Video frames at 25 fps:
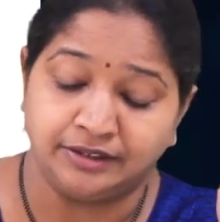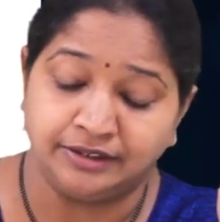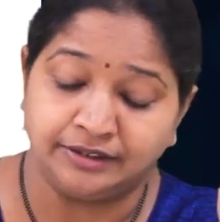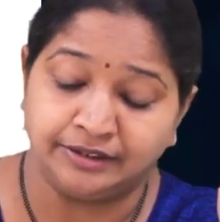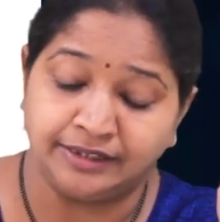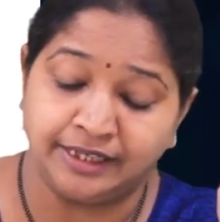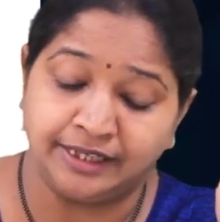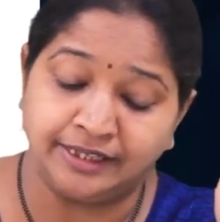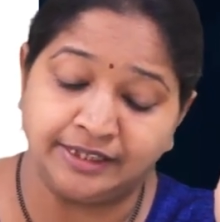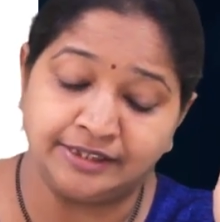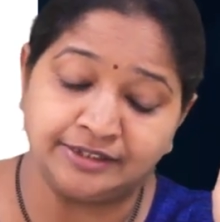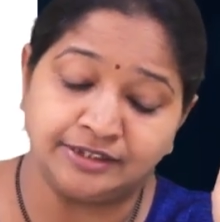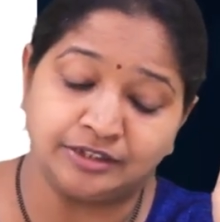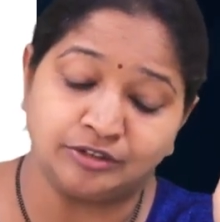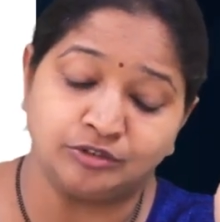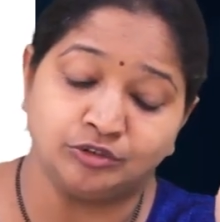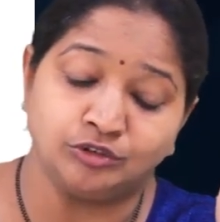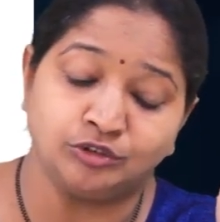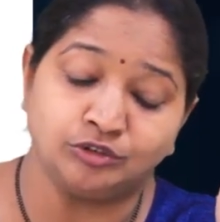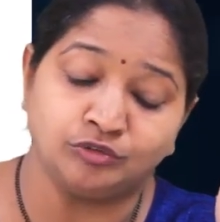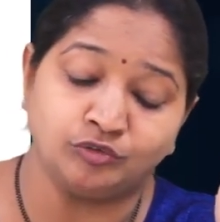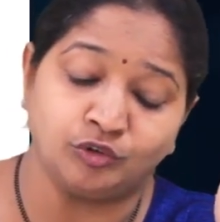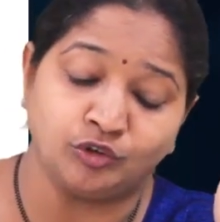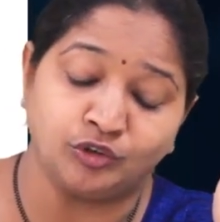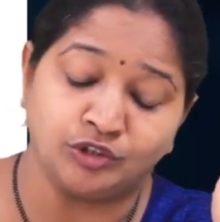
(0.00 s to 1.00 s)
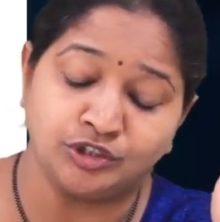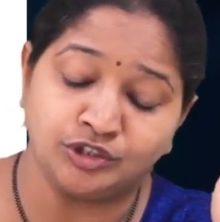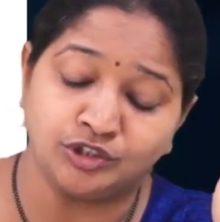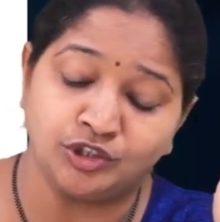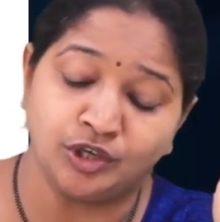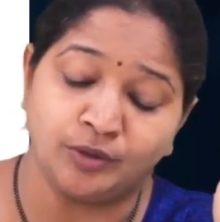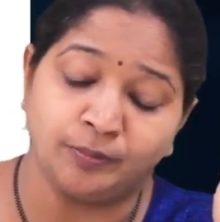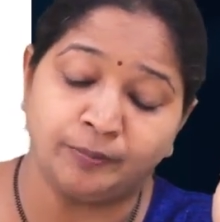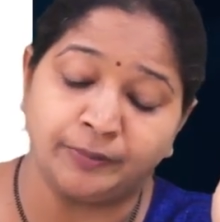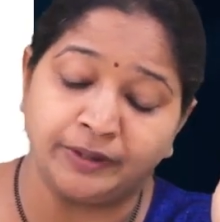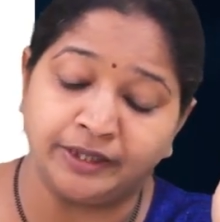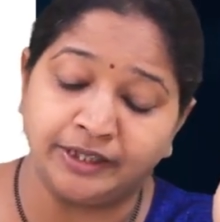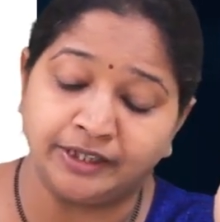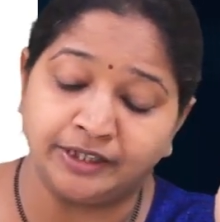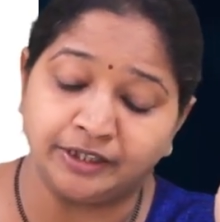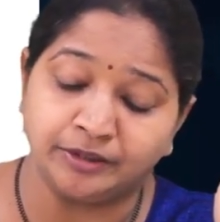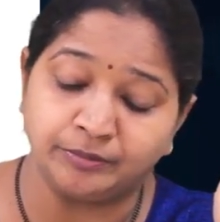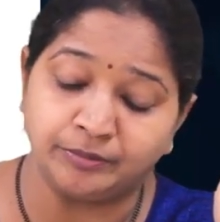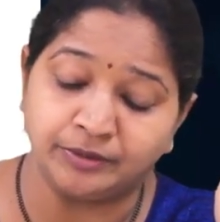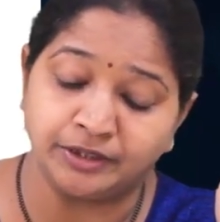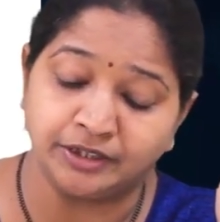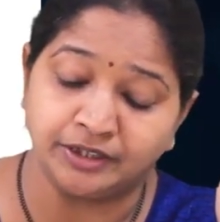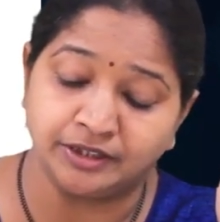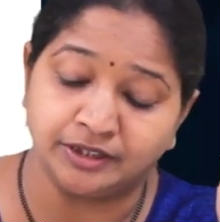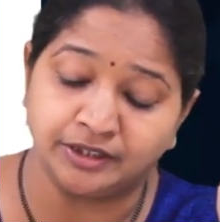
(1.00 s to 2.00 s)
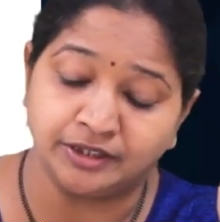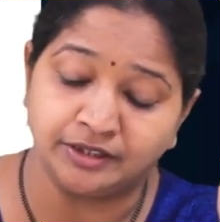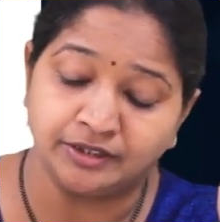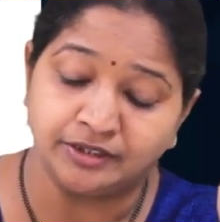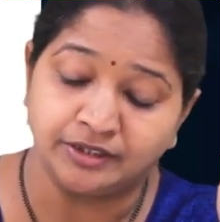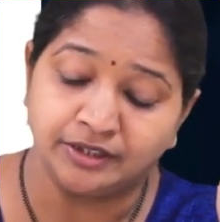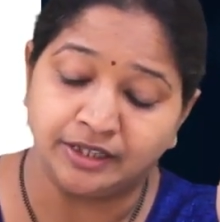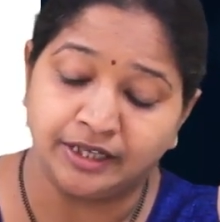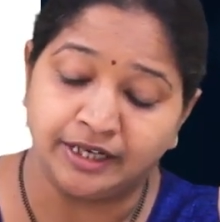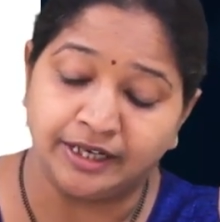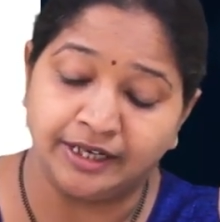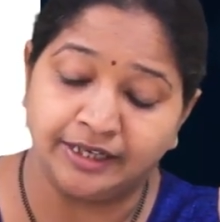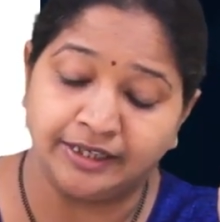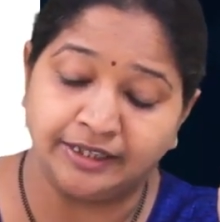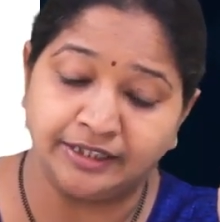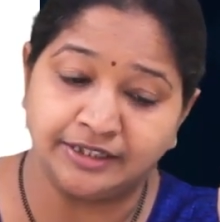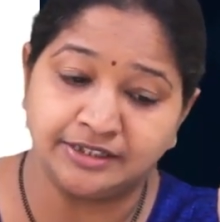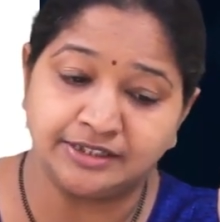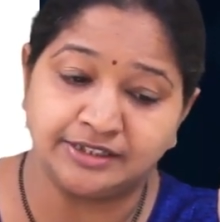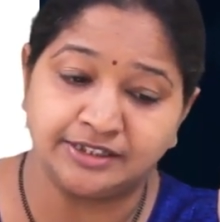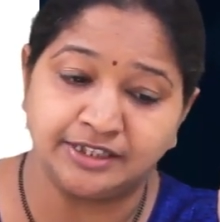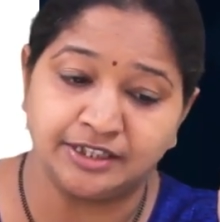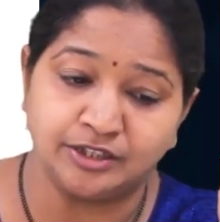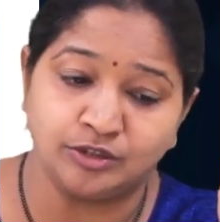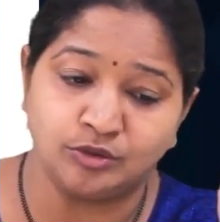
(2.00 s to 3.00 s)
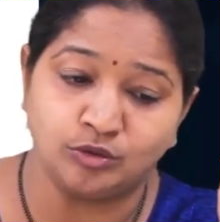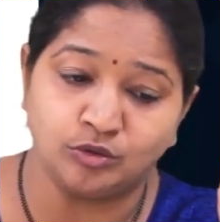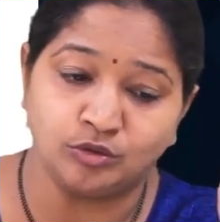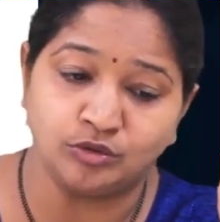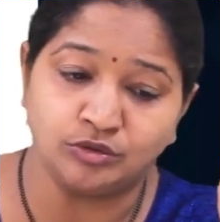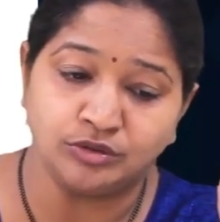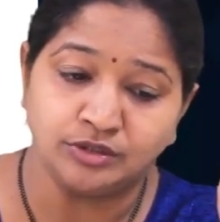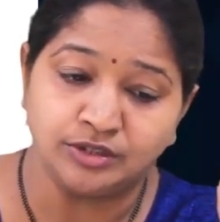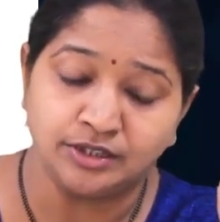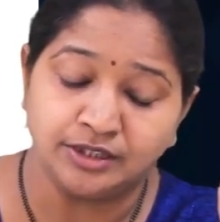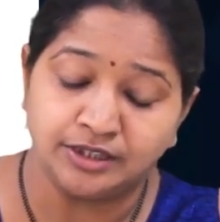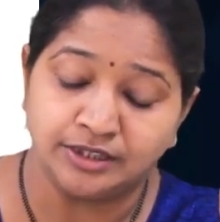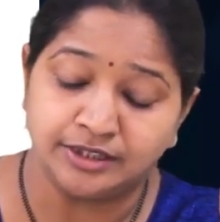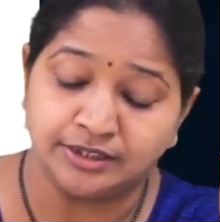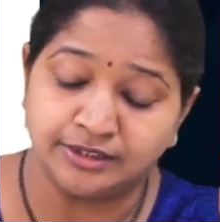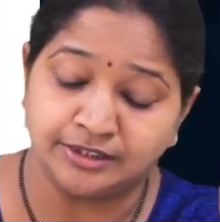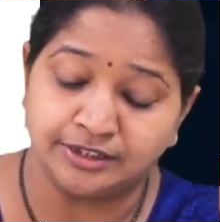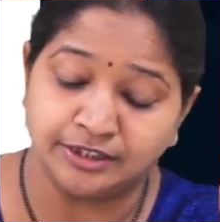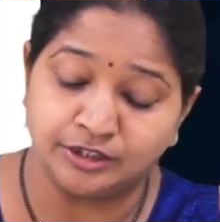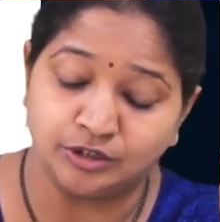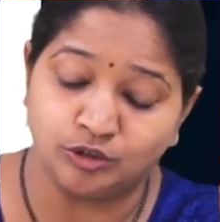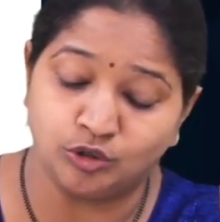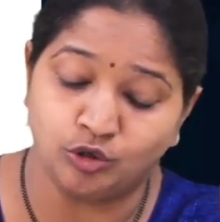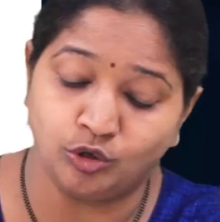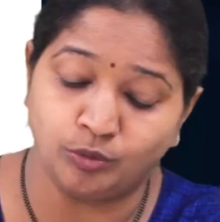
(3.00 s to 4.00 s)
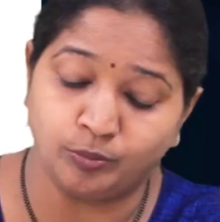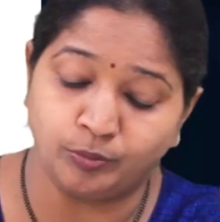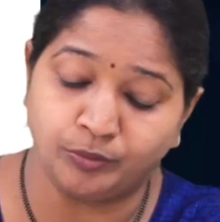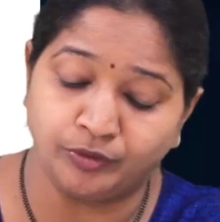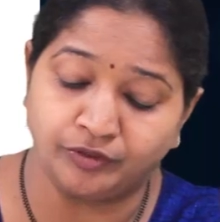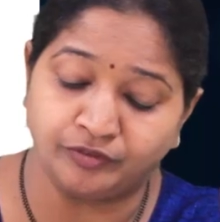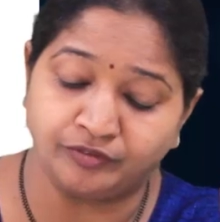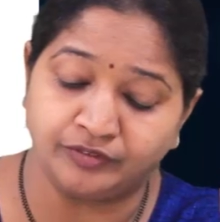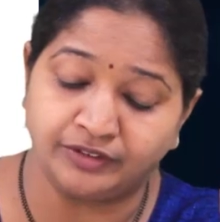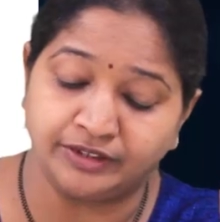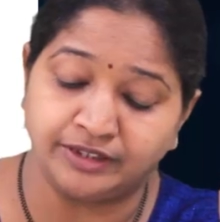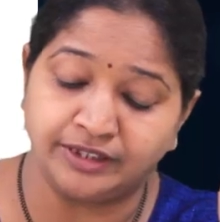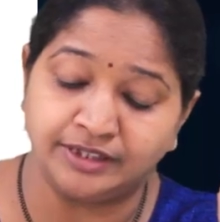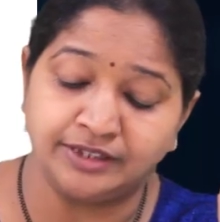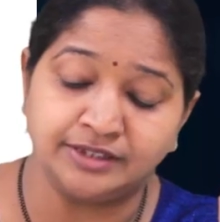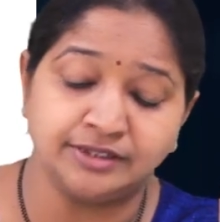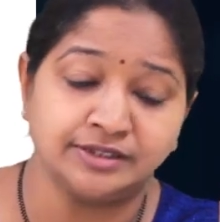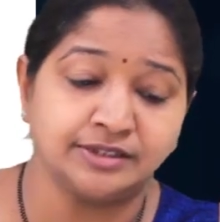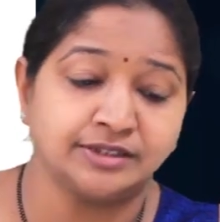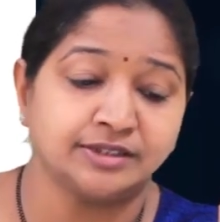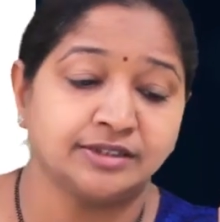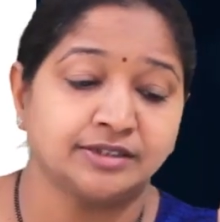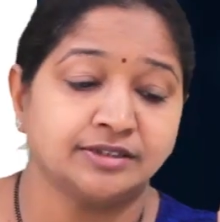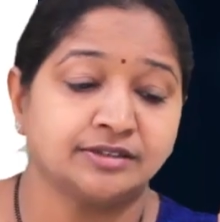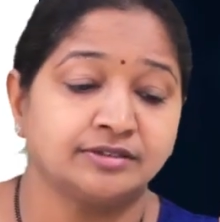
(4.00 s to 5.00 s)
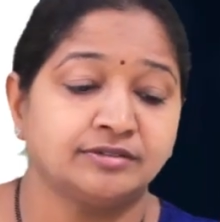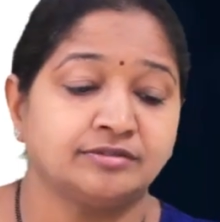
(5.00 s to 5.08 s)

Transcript: That is equal to, what is your b term here? It is 0. 0 upon 1 is